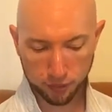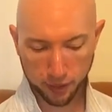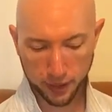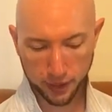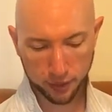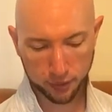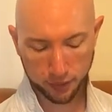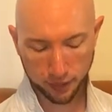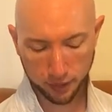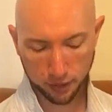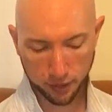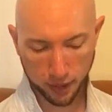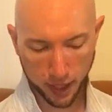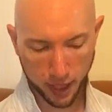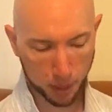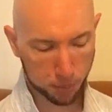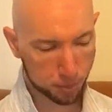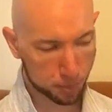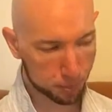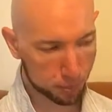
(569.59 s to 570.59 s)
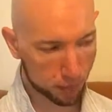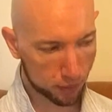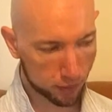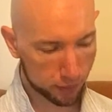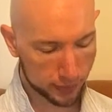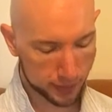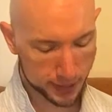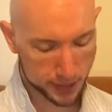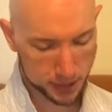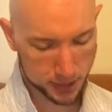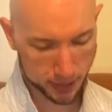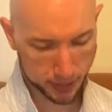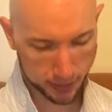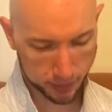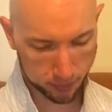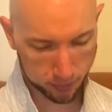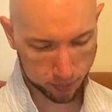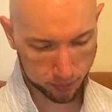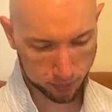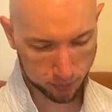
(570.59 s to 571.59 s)
anything that happened behind the
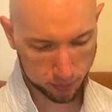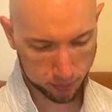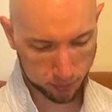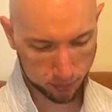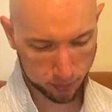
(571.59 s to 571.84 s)
scenes.